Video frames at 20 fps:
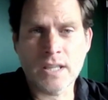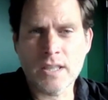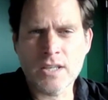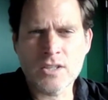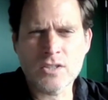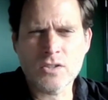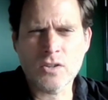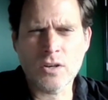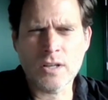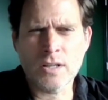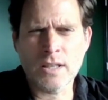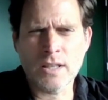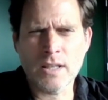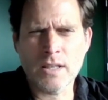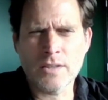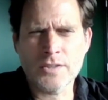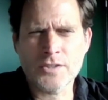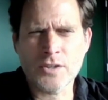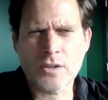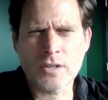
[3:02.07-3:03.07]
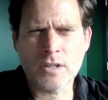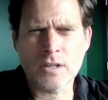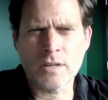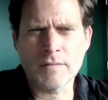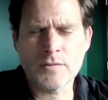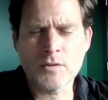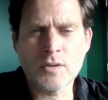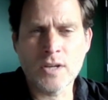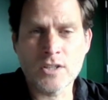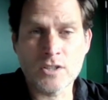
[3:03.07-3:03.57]
I think starting starting
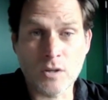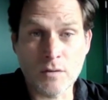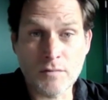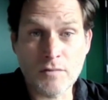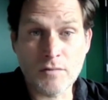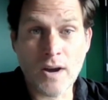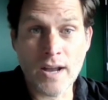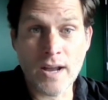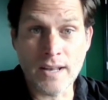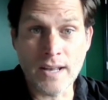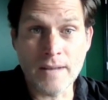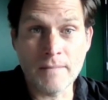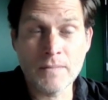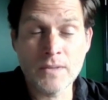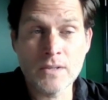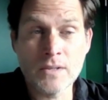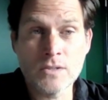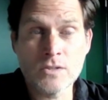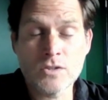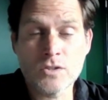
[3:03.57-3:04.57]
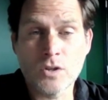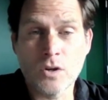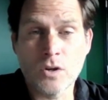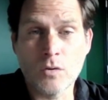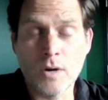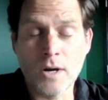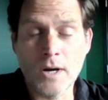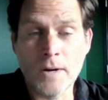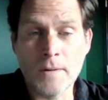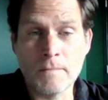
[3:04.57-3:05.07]
a few days ago, Friday.
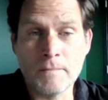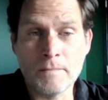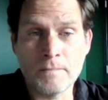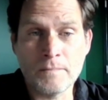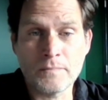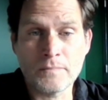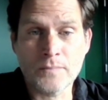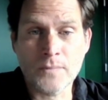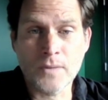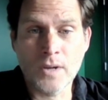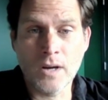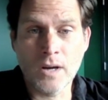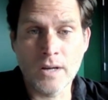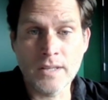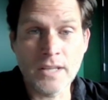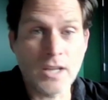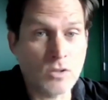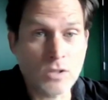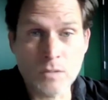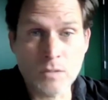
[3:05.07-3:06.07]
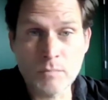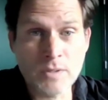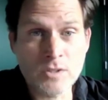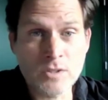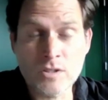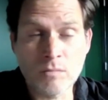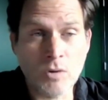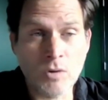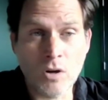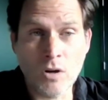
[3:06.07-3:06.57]
So um, uh, yeah, you can
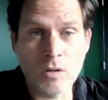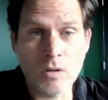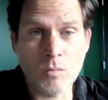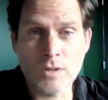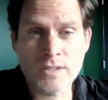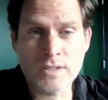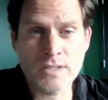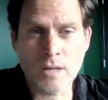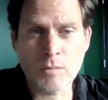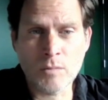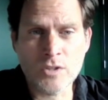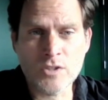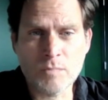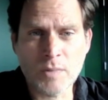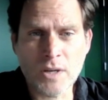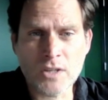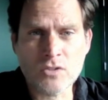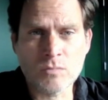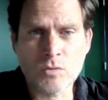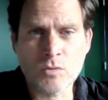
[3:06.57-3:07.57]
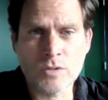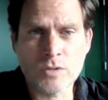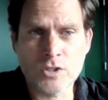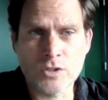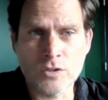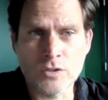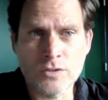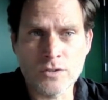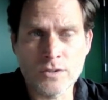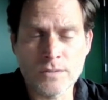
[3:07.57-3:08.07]
binge them all at one time on Spectrum
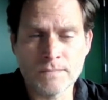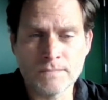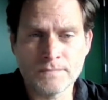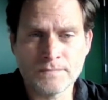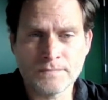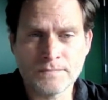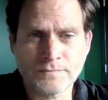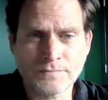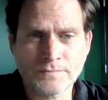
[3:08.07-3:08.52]
Originals.